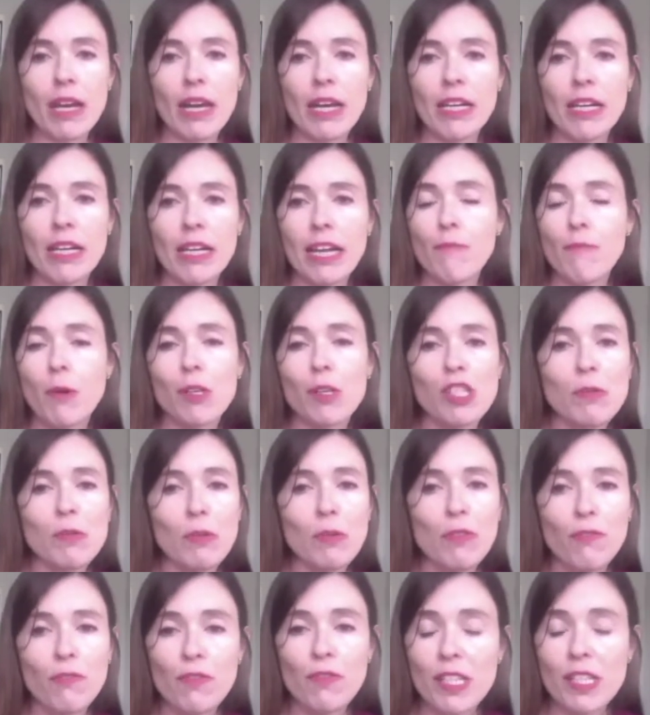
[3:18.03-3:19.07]
if
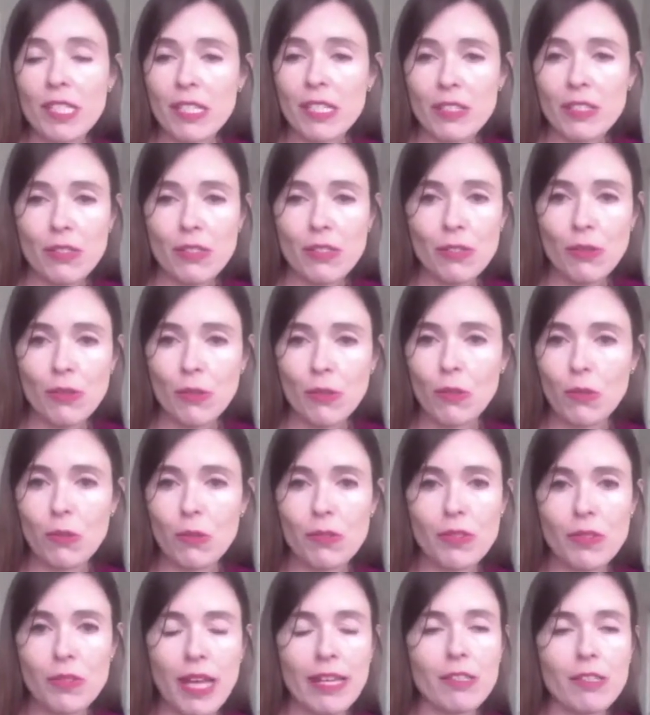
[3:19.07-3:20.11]
possible, visit
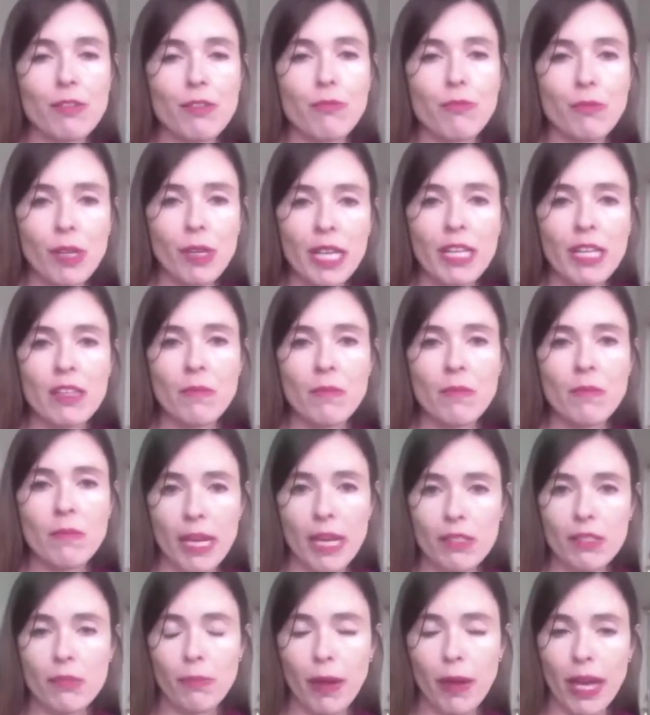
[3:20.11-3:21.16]
schools. That's really the
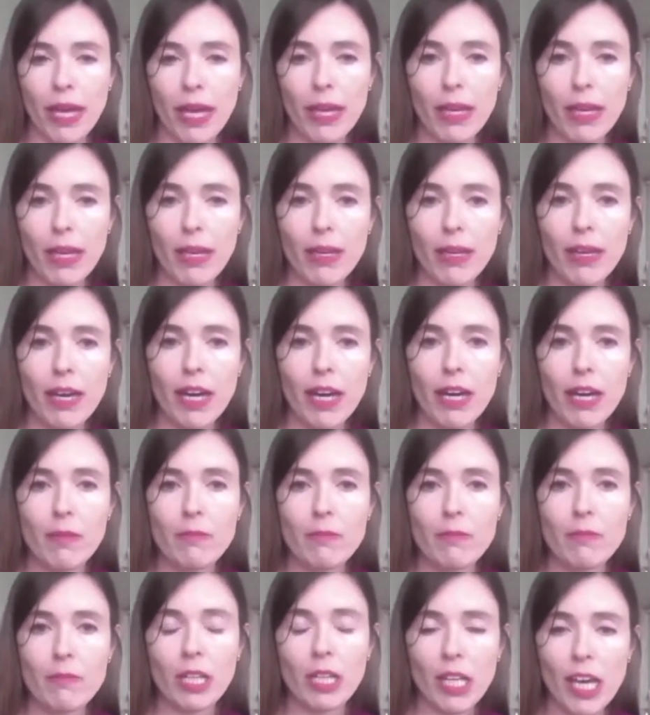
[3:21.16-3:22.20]
best way
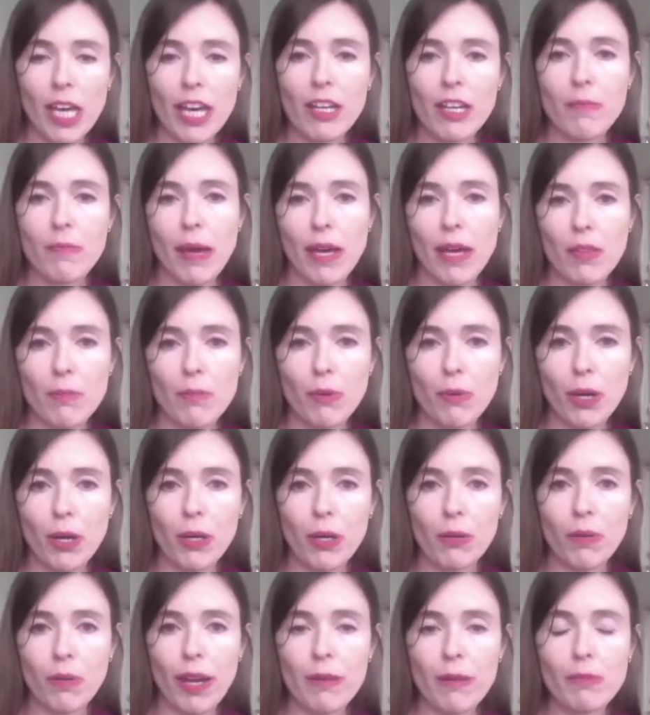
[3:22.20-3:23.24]
to learn about the
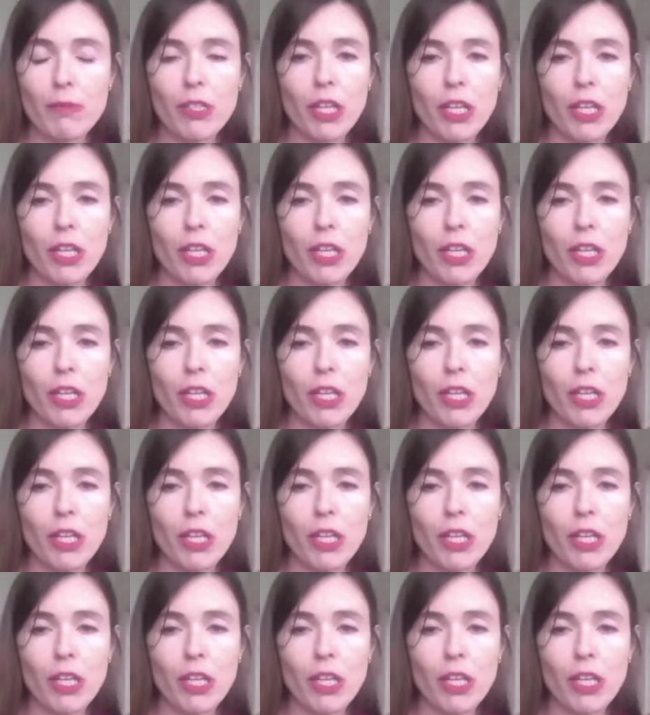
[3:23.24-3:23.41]
programs.